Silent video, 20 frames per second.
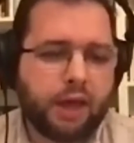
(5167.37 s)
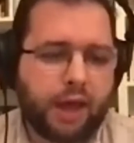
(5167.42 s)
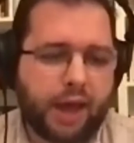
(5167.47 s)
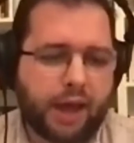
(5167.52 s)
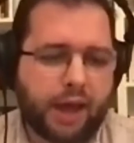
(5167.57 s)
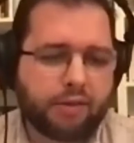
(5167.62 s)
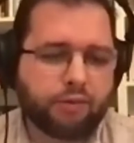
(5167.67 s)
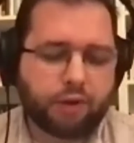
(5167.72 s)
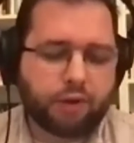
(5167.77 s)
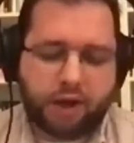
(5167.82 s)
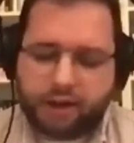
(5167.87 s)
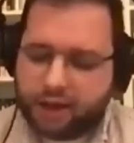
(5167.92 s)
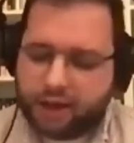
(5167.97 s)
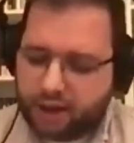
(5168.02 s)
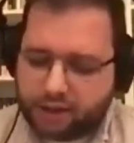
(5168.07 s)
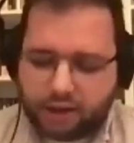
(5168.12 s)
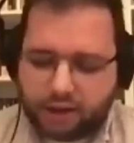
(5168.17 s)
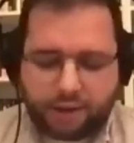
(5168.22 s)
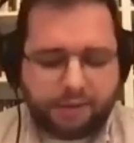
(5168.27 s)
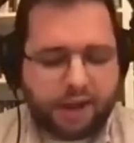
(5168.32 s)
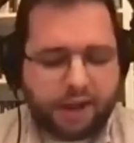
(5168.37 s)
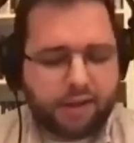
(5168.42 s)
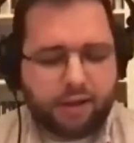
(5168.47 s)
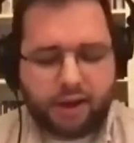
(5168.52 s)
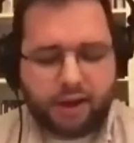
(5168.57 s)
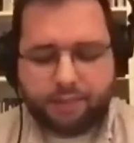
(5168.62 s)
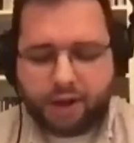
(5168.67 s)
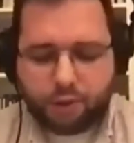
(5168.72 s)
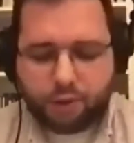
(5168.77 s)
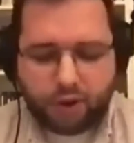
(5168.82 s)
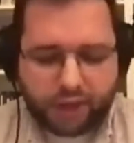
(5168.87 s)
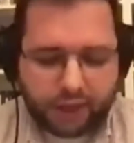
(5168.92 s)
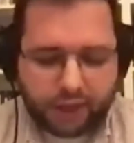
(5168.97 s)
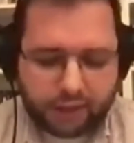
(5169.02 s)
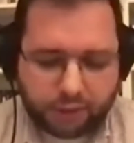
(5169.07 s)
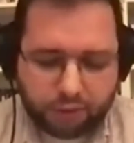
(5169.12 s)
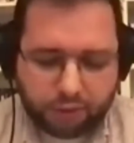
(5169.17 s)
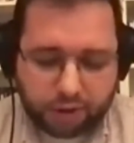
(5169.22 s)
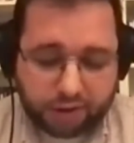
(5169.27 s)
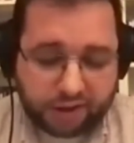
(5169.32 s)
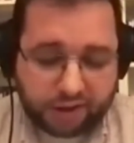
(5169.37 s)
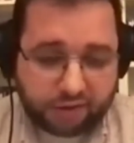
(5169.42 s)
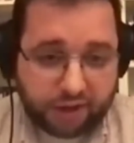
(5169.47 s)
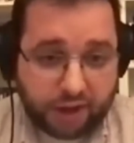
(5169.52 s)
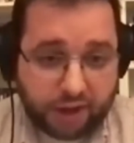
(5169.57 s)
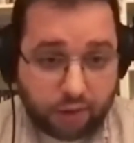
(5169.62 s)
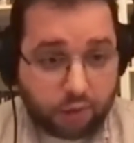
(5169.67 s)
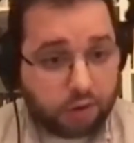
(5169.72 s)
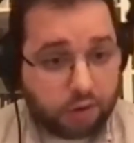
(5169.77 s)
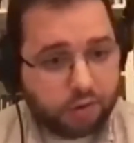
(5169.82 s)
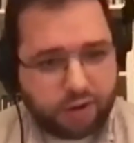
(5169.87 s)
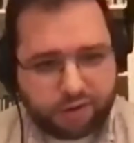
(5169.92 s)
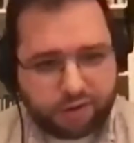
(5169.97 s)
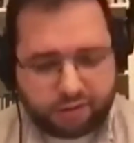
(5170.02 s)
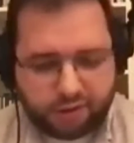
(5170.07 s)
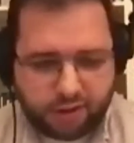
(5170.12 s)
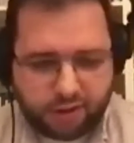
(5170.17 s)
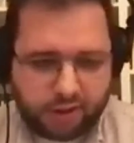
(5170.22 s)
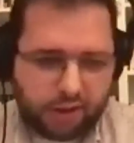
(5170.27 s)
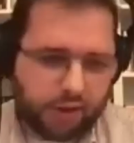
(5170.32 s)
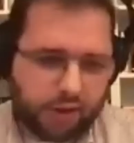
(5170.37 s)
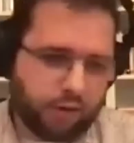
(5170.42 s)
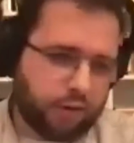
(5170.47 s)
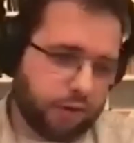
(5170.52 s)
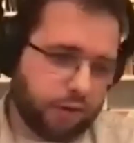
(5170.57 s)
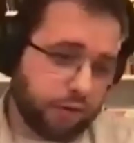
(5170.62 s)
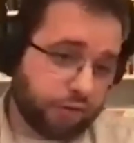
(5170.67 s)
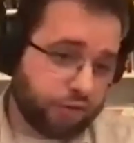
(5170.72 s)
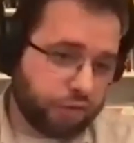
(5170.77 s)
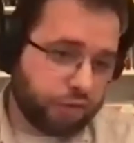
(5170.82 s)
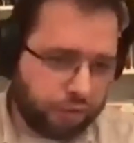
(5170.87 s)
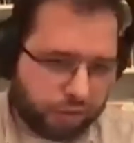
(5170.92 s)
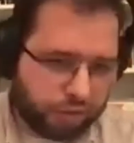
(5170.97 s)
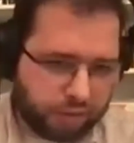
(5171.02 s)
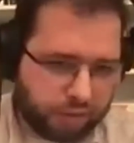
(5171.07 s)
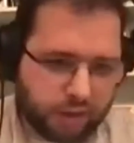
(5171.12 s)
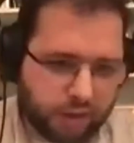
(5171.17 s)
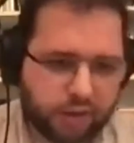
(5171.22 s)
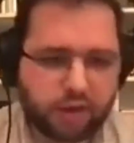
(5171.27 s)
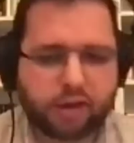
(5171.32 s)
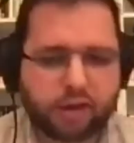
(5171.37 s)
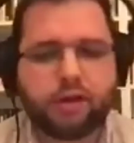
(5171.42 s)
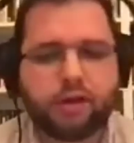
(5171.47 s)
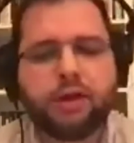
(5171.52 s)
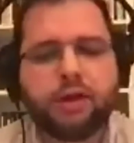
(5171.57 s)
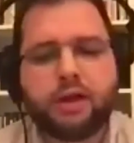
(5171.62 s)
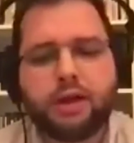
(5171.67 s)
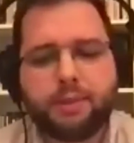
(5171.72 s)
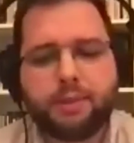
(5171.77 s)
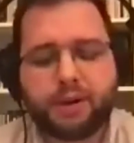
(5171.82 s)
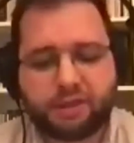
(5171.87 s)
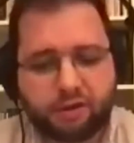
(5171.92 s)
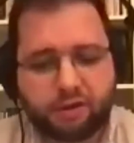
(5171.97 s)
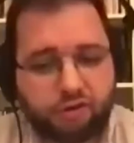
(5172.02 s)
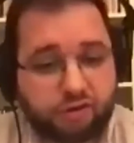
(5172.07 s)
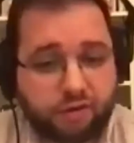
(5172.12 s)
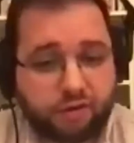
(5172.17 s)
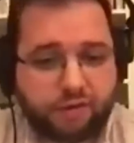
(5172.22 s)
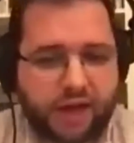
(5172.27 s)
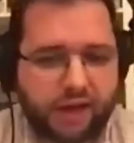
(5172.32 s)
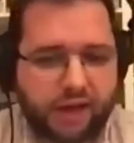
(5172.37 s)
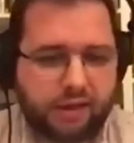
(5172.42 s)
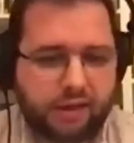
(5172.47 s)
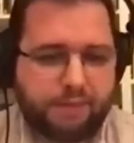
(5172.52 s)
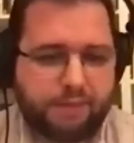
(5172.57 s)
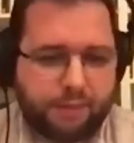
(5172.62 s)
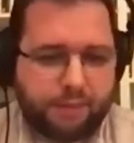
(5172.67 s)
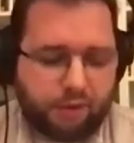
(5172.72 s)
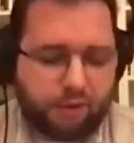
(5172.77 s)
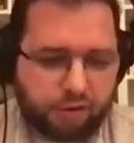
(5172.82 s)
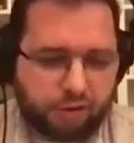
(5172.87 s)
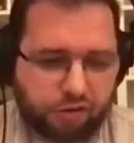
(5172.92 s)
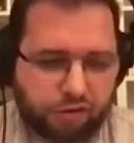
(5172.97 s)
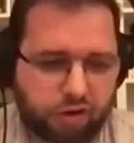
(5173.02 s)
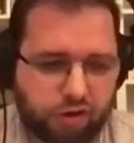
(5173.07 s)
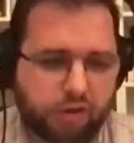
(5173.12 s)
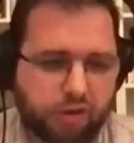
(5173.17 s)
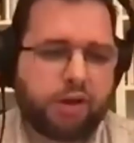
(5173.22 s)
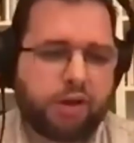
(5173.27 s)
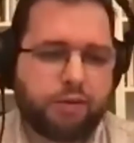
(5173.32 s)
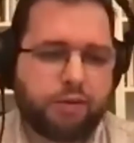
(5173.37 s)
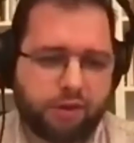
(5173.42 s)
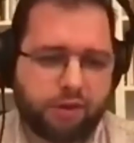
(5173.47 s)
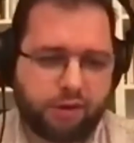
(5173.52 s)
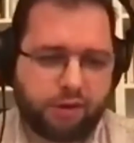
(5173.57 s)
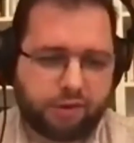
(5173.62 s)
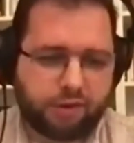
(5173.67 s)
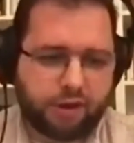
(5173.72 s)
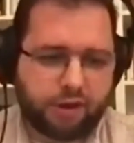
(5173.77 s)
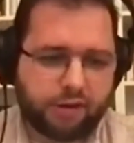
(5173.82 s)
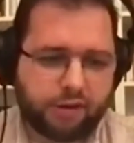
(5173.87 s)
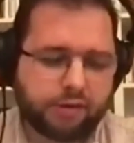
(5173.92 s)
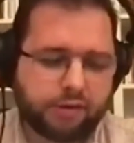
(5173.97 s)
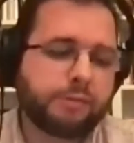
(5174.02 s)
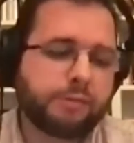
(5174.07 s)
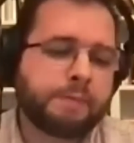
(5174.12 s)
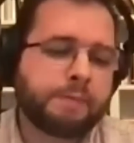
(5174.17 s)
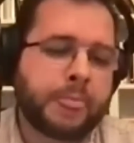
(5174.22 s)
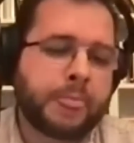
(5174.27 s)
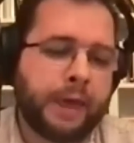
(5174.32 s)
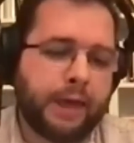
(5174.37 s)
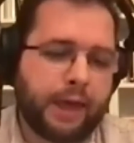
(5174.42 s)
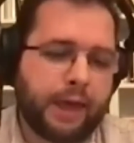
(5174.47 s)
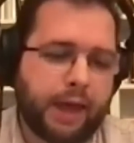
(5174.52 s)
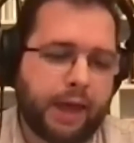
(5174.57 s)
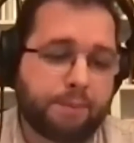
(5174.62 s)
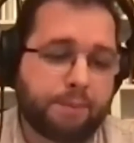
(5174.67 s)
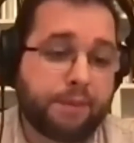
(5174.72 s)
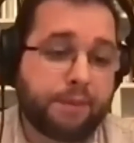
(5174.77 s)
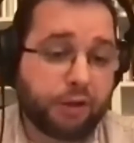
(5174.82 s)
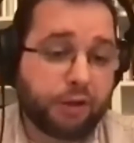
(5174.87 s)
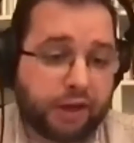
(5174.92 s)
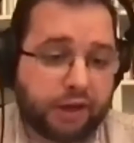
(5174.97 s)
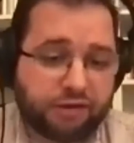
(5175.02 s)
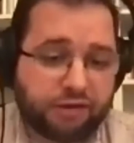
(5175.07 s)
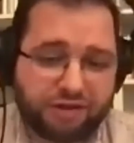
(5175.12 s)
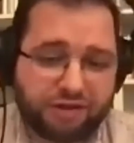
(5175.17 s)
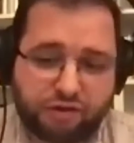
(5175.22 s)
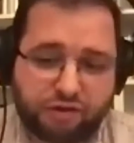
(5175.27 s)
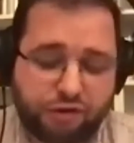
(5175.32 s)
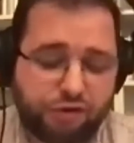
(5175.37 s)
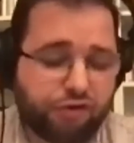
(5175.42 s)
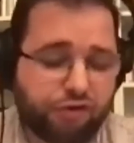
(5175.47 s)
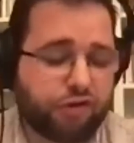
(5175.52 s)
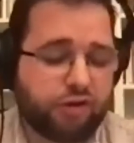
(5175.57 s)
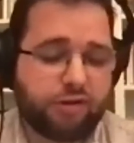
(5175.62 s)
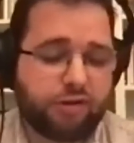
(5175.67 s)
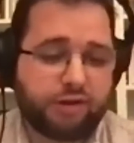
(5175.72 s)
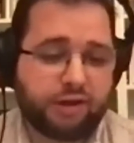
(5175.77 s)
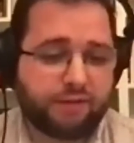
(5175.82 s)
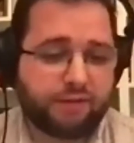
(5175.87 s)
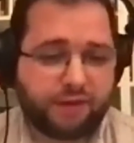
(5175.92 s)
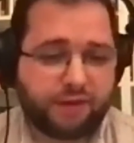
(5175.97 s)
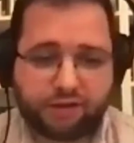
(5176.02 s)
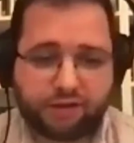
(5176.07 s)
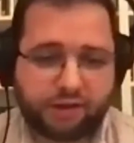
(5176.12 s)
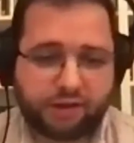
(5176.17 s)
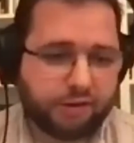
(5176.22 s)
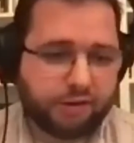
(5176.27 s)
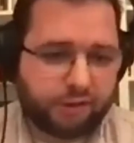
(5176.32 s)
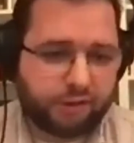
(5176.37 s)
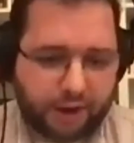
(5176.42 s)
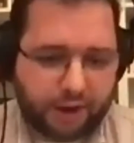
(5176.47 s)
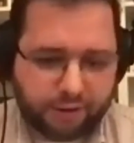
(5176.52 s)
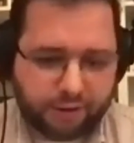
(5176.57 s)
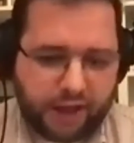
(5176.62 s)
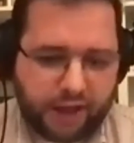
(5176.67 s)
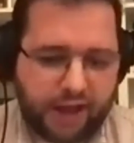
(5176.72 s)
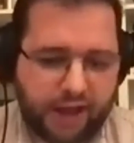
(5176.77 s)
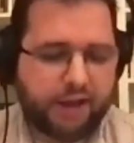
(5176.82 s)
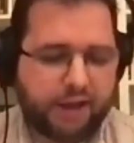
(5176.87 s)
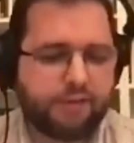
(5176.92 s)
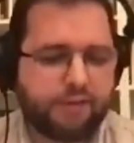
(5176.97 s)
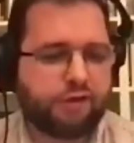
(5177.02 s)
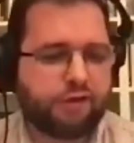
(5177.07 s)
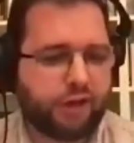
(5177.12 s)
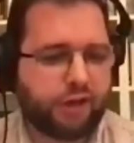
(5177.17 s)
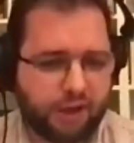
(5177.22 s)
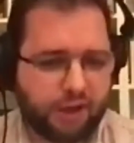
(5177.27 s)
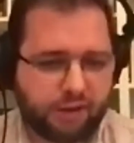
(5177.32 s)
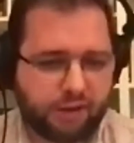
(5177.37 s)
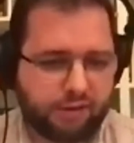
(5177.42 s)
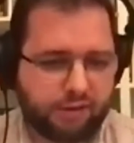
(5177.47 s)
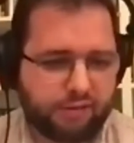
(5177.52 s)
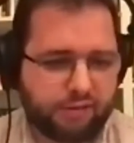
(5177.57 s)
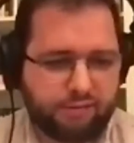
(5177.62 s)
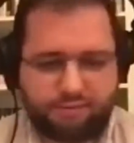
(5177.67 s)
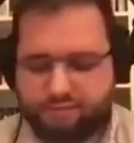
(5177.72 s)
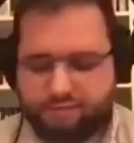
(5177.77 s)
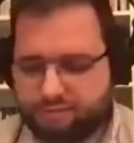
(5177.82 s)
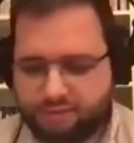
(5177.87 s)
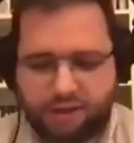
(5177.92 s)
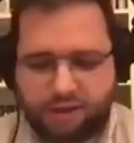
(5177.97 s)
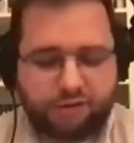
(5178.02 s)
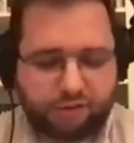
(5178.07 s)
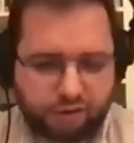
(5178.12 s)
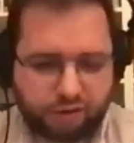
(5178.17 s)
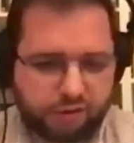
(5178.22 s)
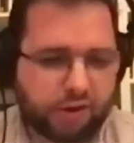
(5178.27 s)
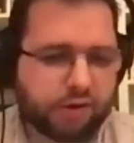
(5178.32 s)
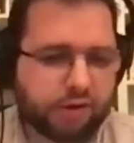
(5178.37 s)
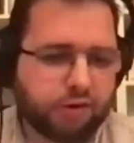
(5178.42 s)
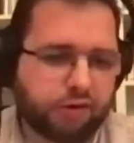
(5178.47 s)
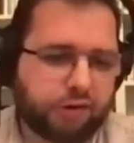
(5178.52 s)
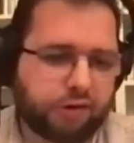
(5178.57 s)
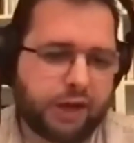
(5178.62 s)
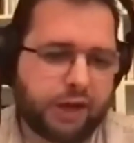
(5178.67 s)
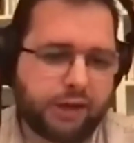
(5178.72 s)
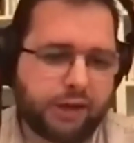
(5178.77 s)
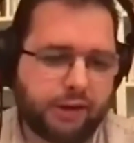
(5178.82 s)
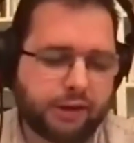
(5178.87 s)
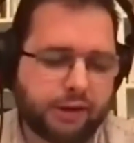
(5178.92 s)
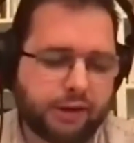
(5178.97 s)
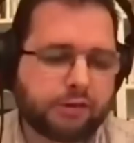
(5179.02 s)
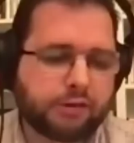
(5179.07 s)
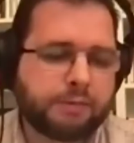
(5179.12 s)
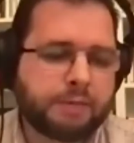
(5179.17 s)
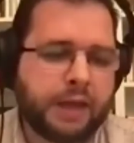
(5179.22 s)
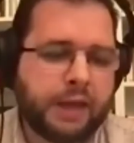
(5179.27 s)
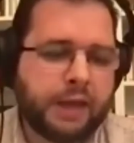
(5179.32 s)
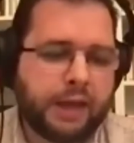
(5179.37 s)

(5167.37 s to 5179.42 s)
And again, I'm not I'm not weighing in on whether that's erroneous thinking or truth thinking but there's the fact that people are struggling with these things and building institutions and investing their entire lives in these certain understandings.